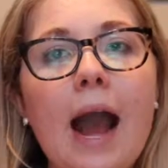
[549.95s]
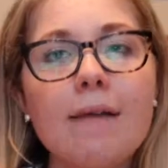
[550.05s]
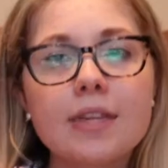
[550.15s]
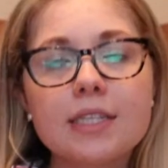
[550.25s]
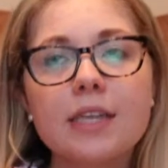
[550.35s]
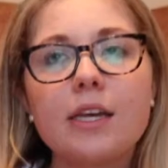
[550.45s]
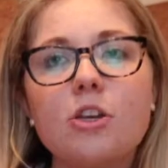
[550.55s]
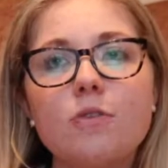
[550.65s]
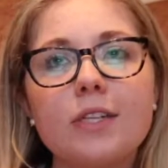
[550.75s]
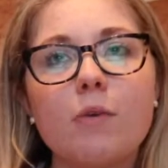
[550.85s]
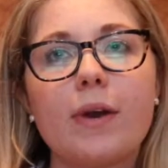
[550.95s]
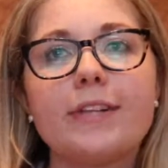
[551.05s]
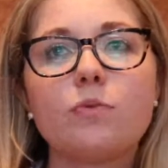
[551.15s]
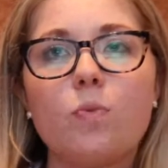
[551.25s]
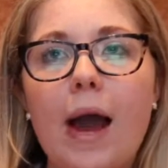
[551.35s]
obviously use it when
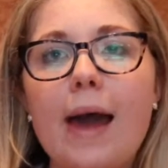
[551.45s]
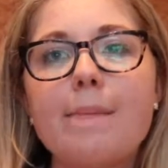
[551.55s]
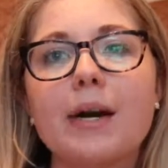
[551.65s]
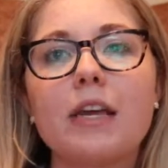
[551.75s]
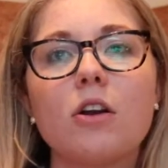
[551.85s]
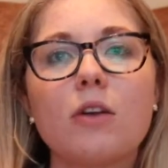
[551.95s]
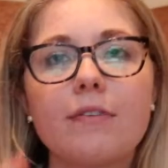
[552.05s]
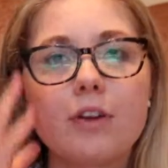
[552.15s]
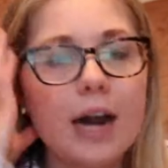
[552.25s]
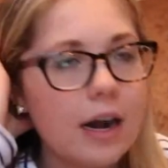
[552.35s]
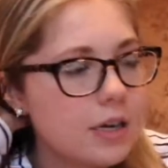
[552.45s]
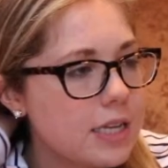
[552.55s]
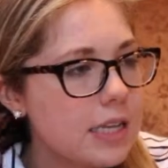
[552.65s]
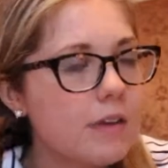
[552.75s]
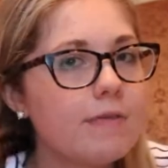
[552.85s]
it's wet, but if your hair is
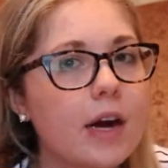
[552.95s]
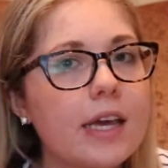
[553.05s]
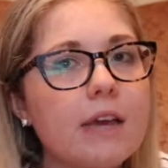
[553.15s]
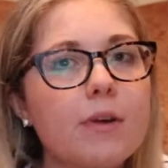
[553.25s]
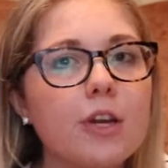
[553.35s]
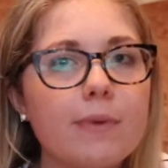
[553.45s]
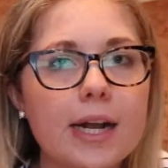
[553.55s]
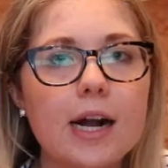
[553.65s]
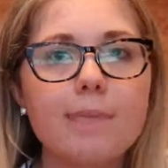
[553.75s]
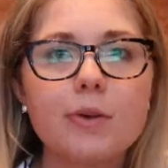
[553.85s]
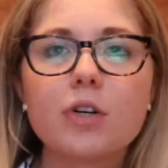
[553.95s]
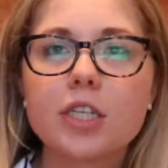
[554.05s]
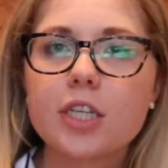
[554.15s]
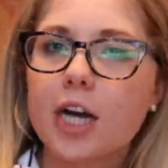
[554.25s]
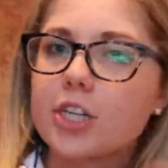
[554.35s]
a little funky when you wake up, you
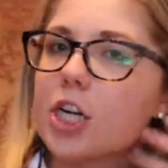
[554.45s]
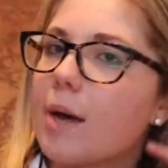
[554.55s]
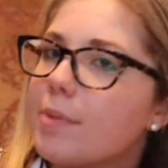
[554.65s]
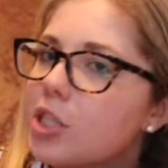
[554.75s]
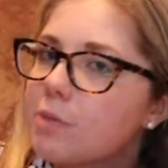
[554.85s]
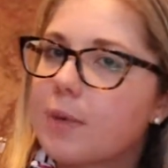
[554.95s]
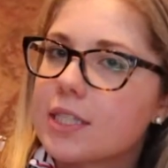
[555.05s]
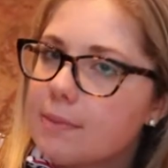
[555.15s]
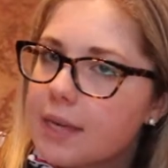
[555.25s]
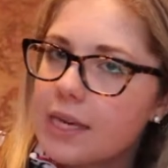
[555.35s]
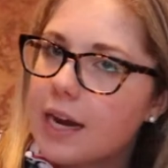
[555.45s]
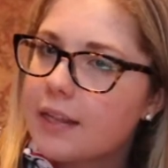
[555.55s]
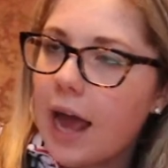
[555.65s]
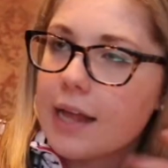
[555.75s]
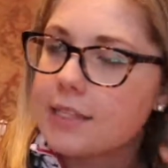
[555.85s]
could touch it up and just put some heat
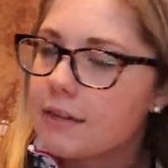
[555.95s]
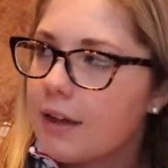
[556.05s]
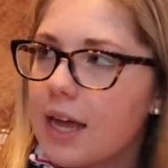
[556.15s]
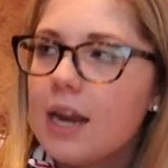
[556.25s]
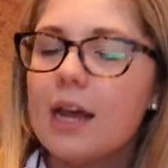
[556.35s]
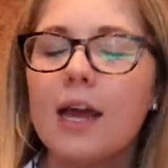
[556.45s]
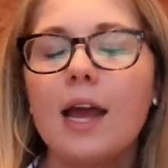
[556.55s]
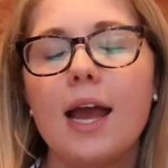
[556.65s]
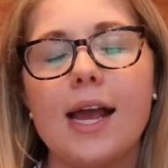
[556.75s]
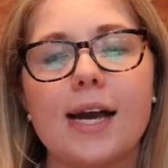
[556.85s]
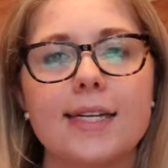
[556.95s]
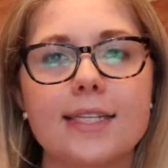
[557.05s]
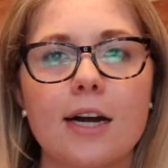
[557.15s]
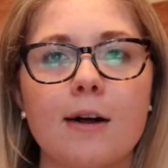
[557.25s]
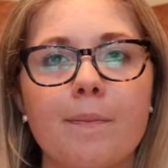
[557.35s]
on the ends of it,
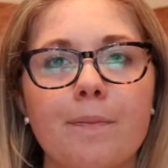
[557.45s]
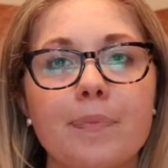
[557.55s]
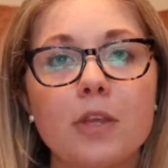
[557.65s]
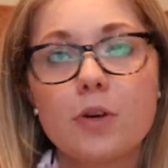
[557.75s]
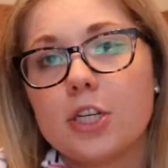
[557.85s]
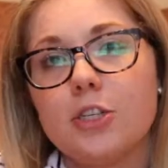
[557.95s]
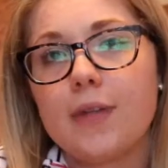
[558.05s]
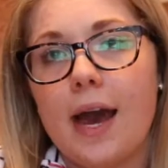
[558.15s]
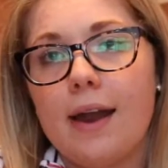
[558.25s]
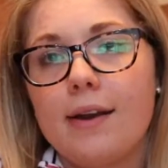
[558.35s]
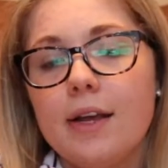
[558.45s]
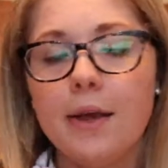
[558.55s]
and you could do that.